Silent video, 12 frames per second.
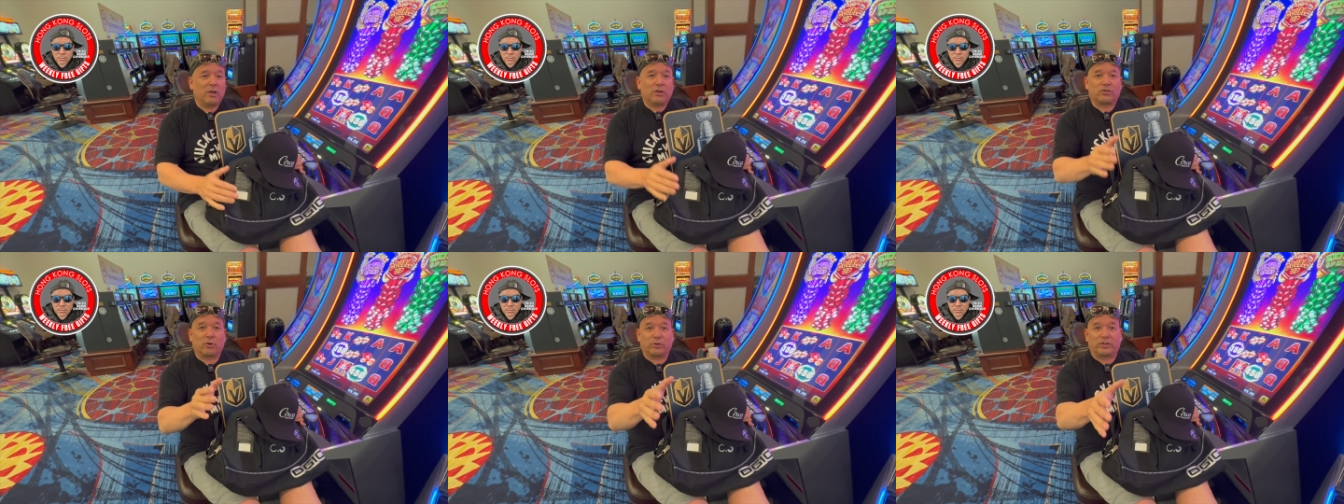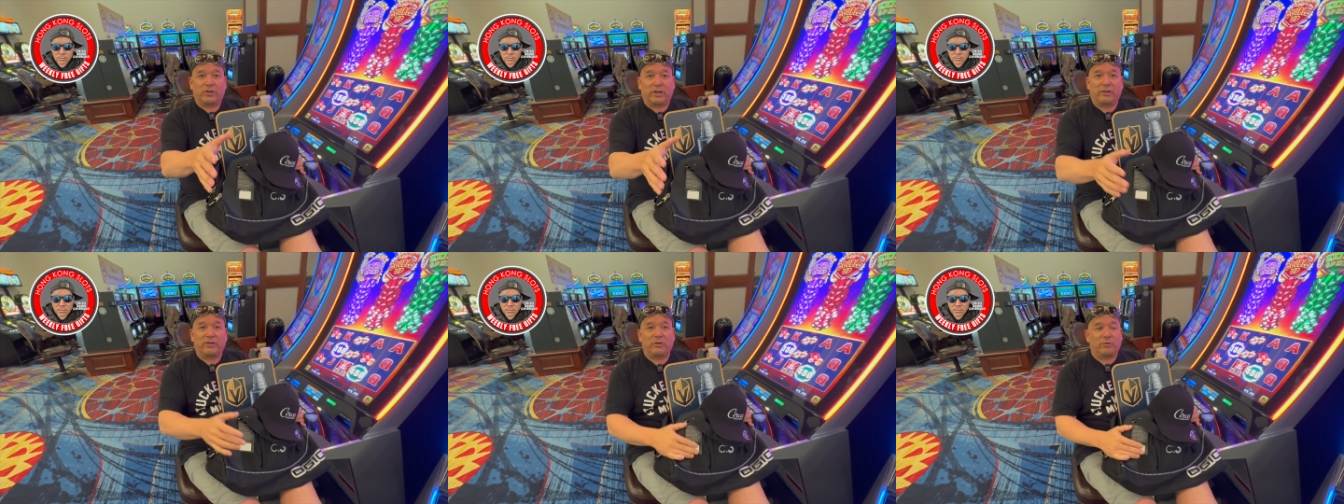So what you
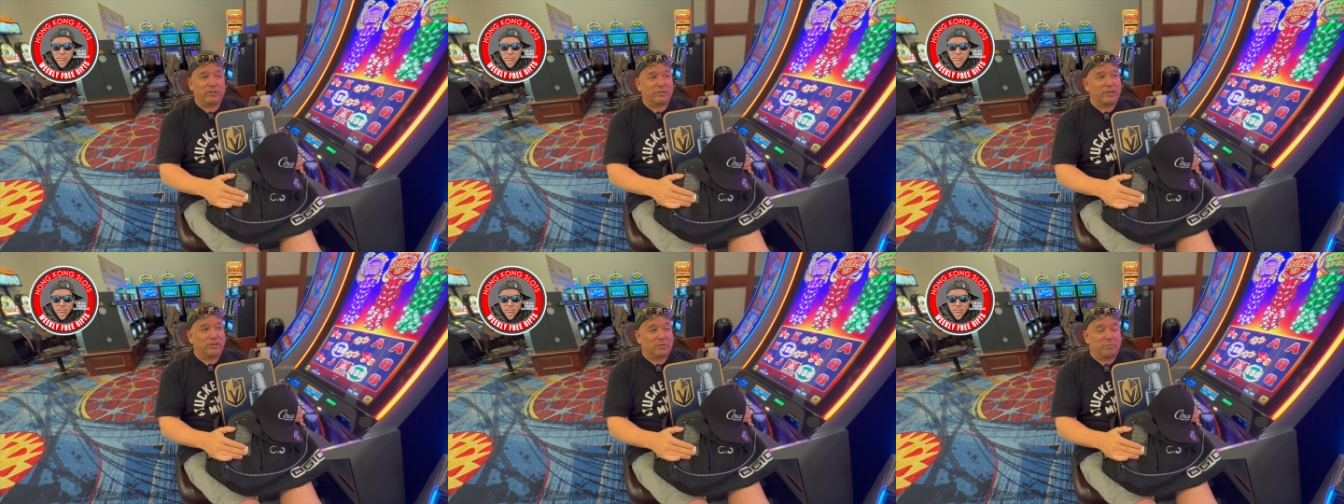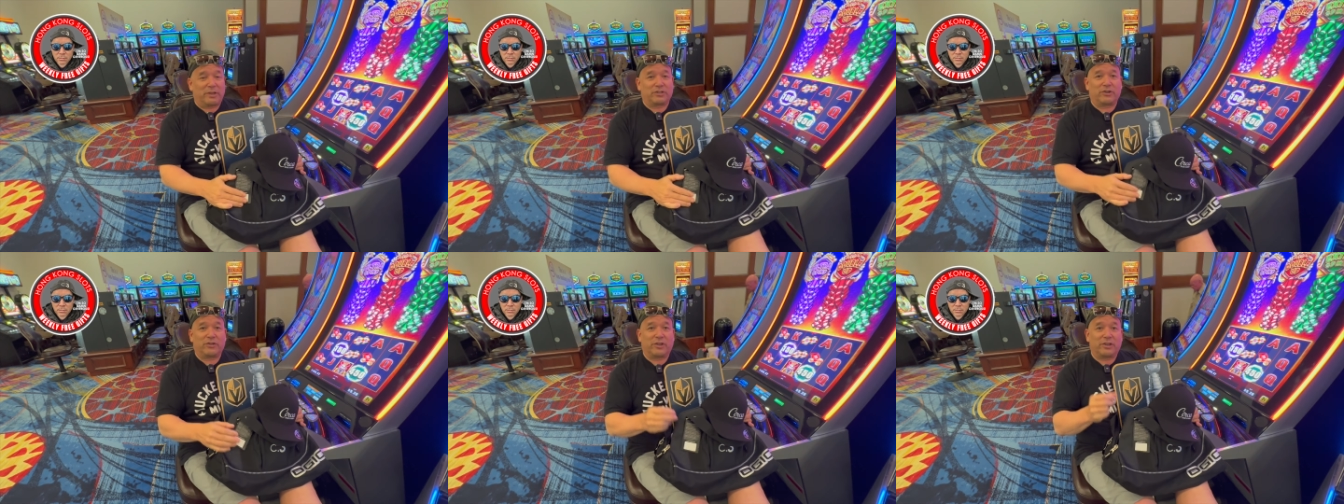need to do is this. Make
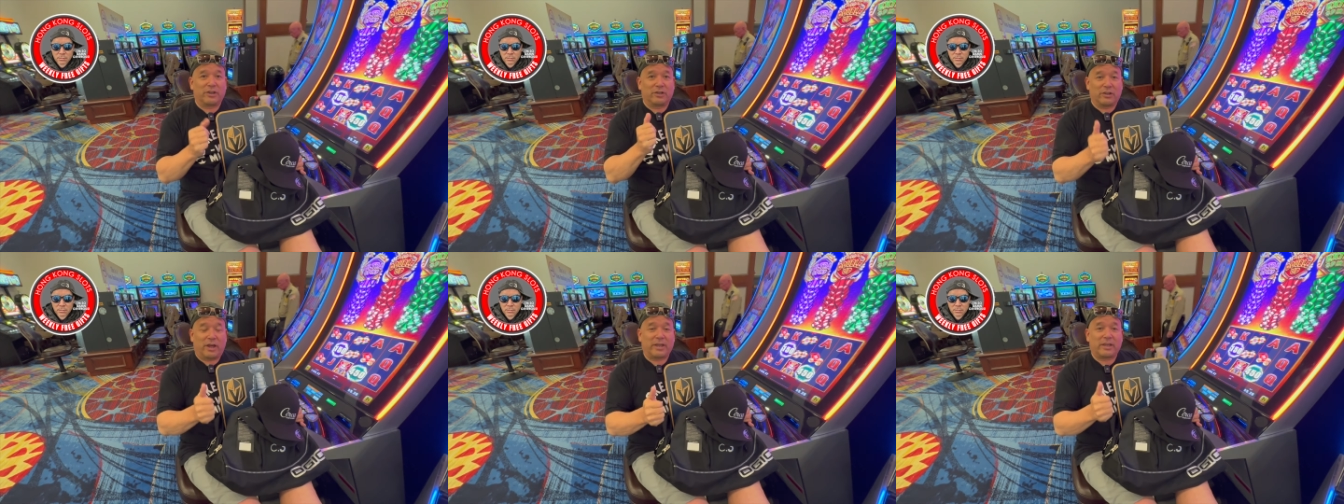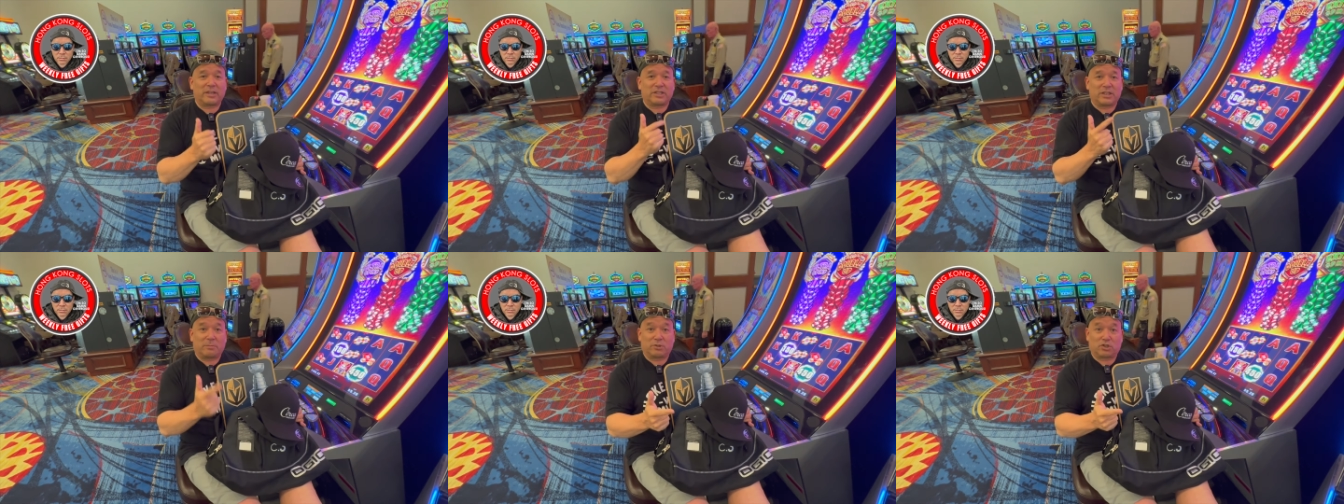sure that you like,
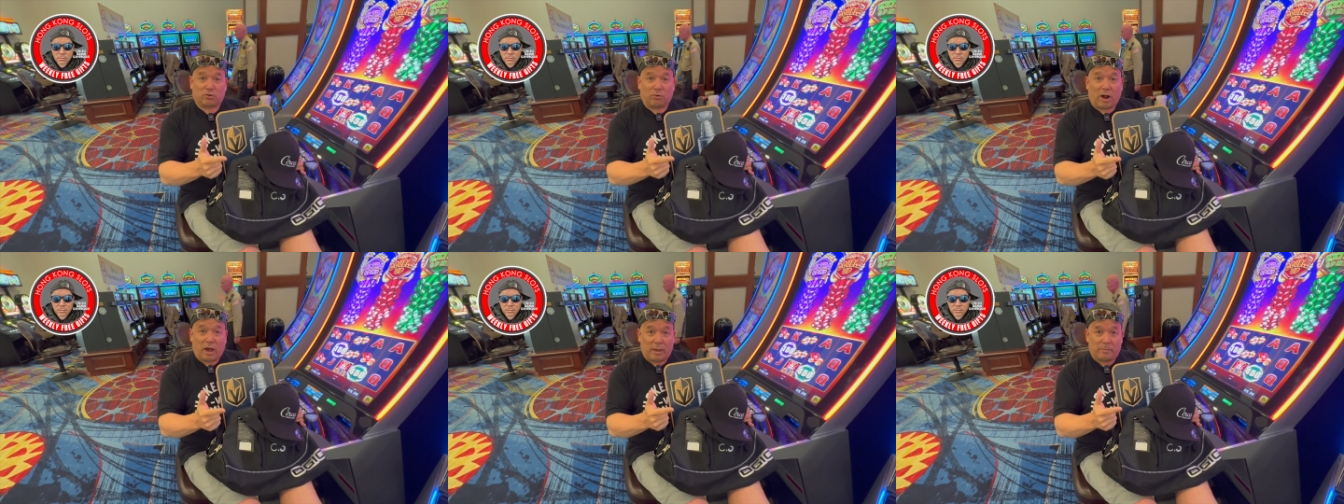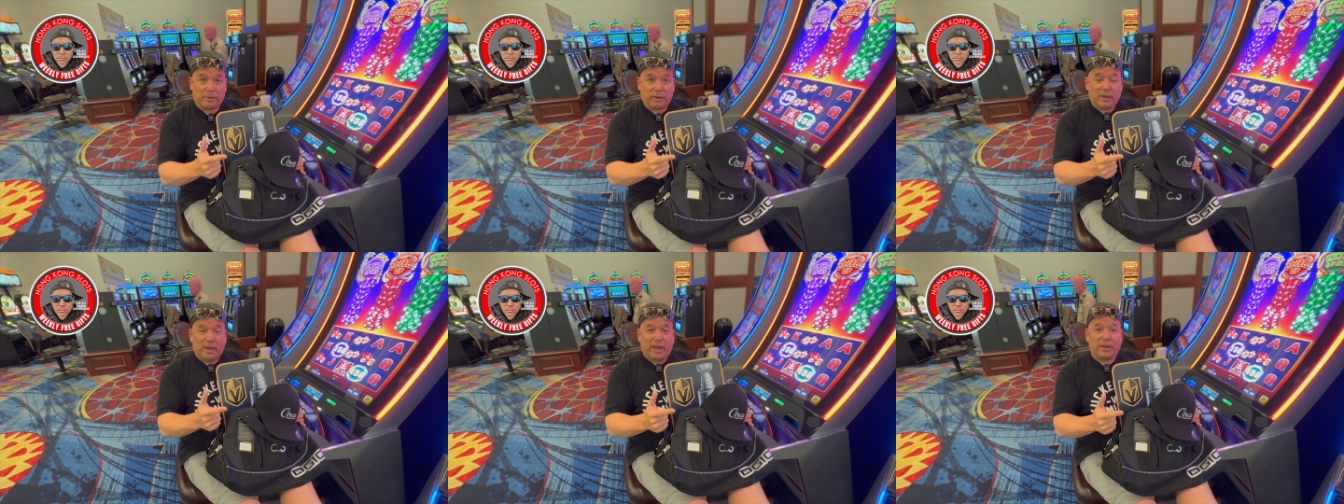subscribe,
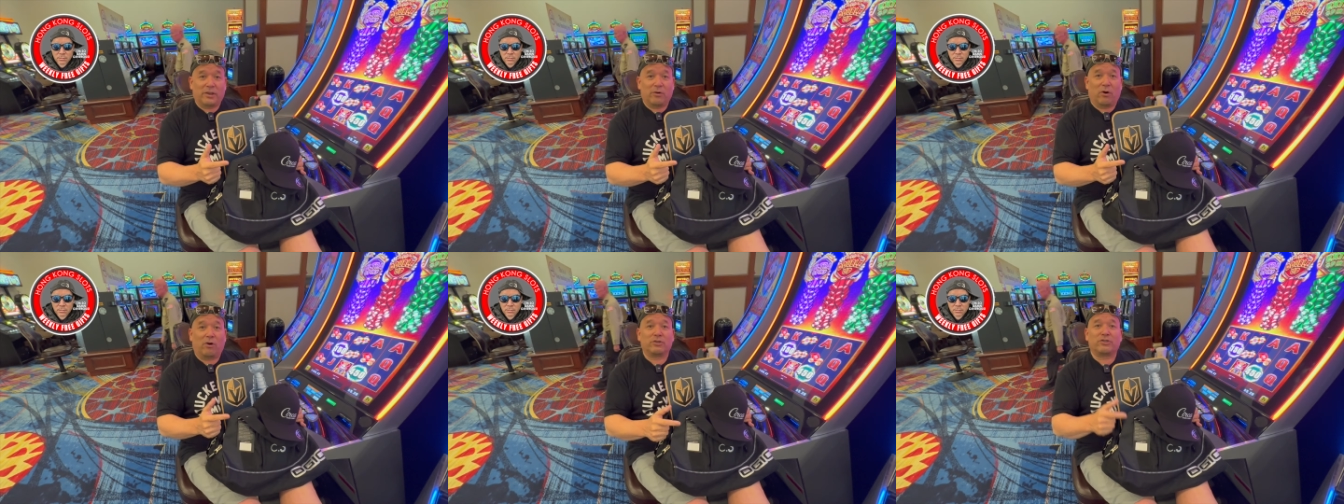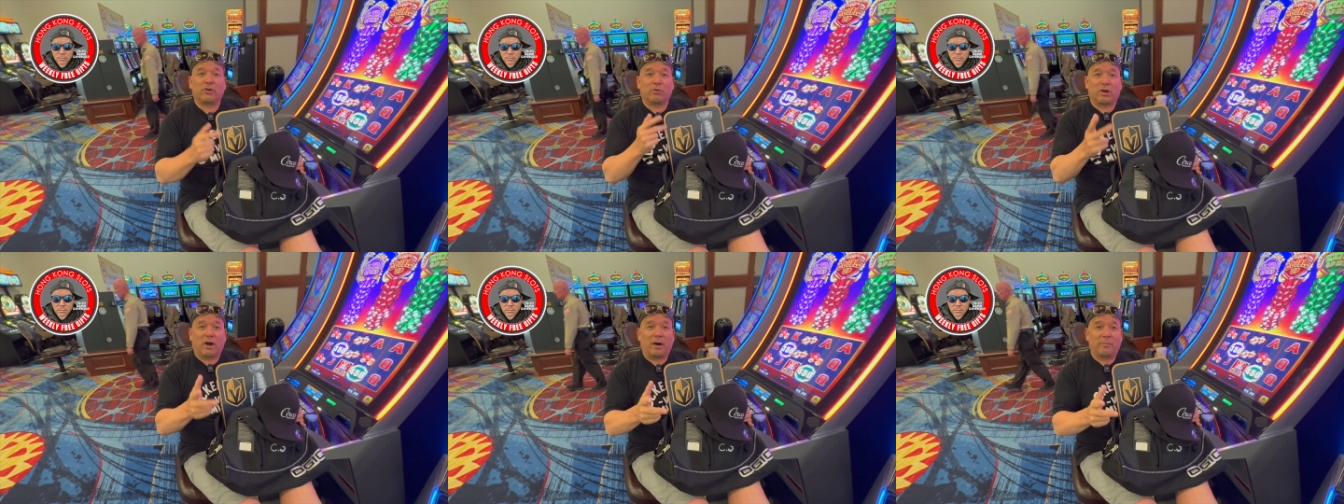and you also
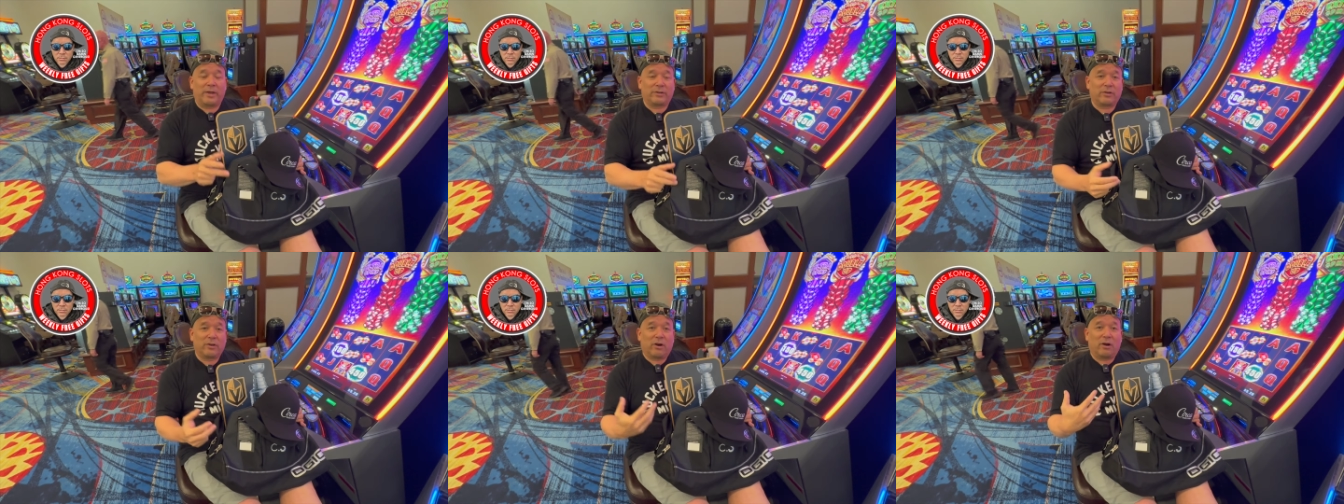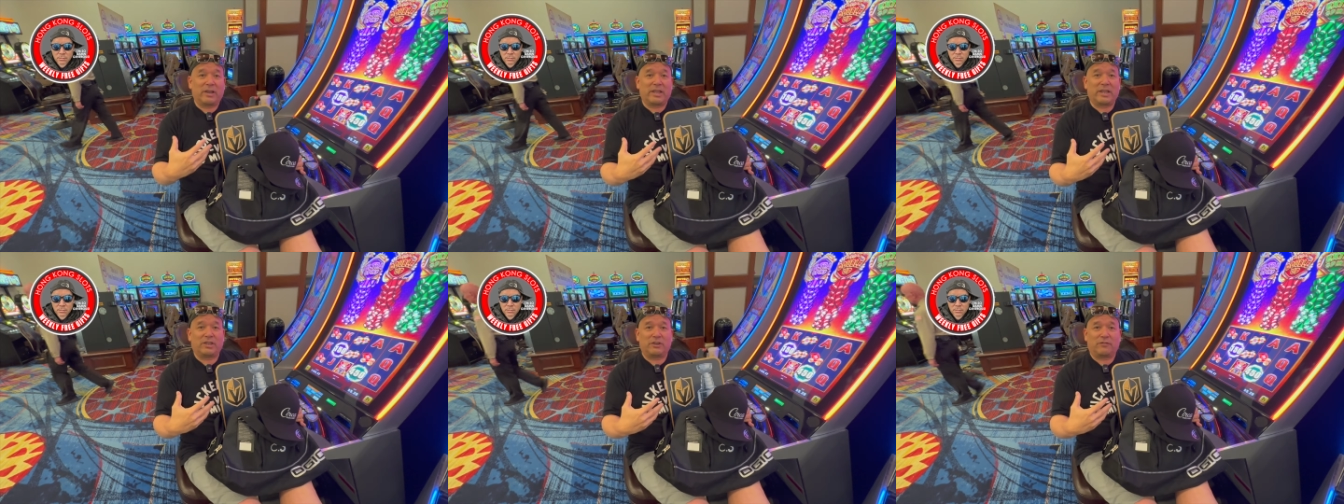comment on
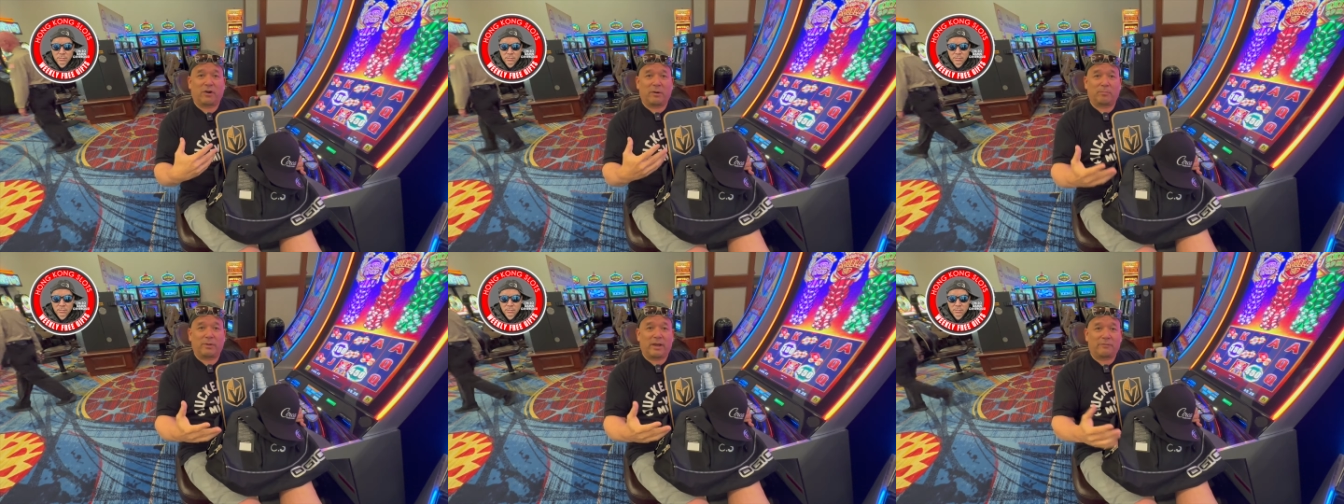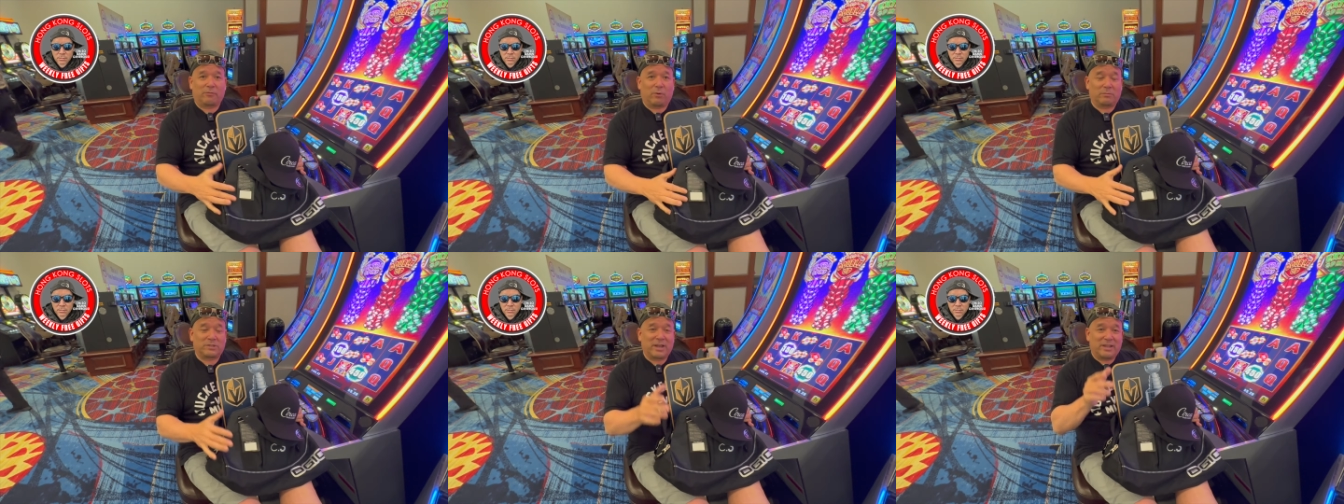each of our
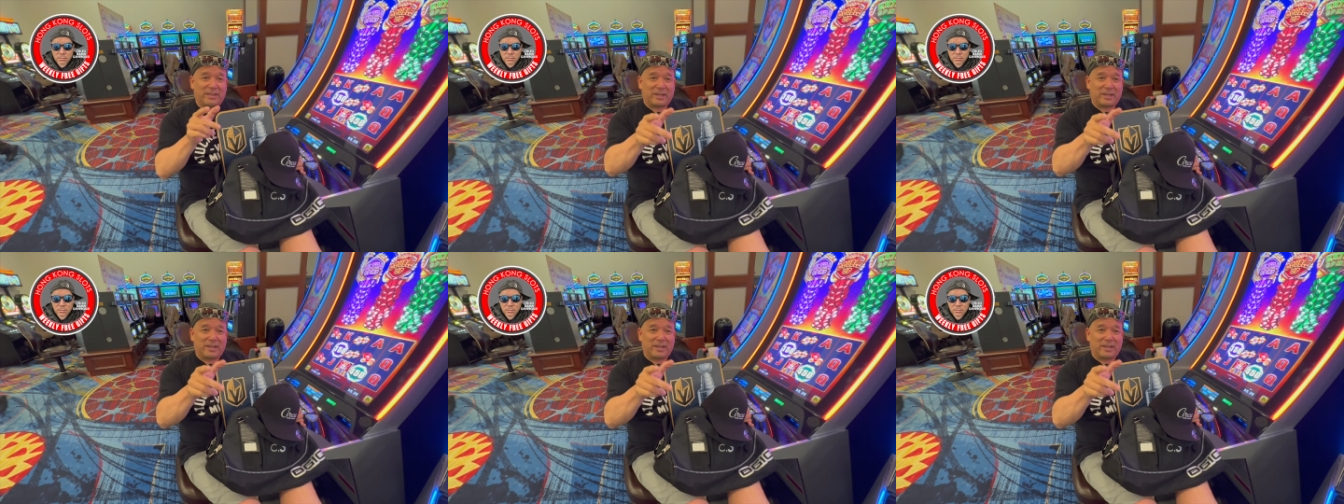platforms.